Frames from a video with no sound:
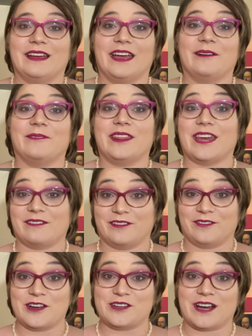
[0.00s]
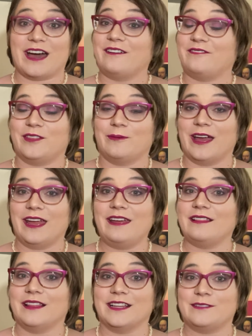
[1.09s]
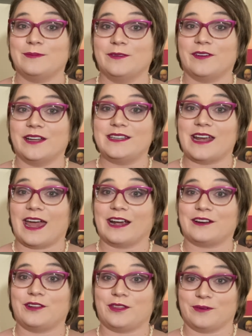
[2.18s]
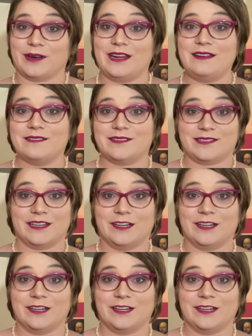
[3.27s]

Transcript: And with that refresher out of the way, let's move on to Act 3, Scene